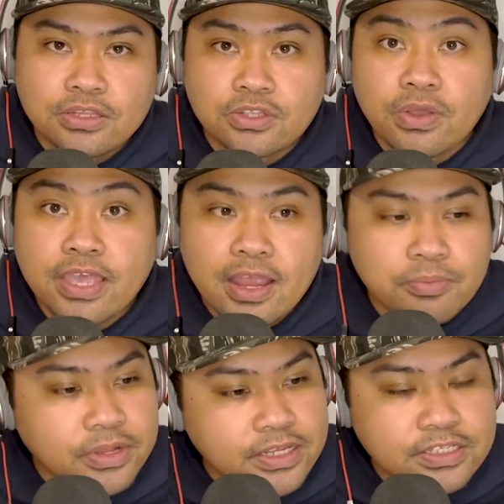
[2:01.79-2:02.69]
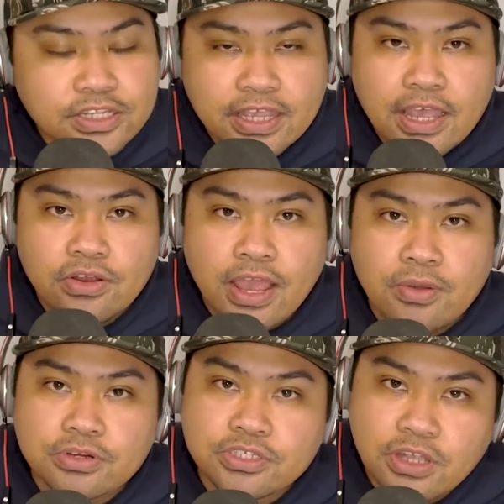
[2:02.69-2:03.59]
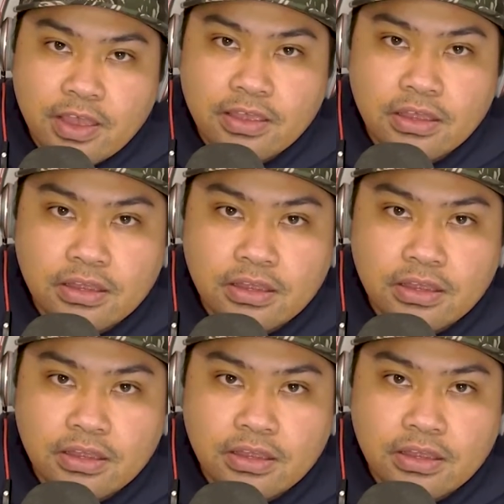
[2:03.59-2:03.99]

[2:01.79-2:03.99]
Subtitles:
So again, please check out our shaft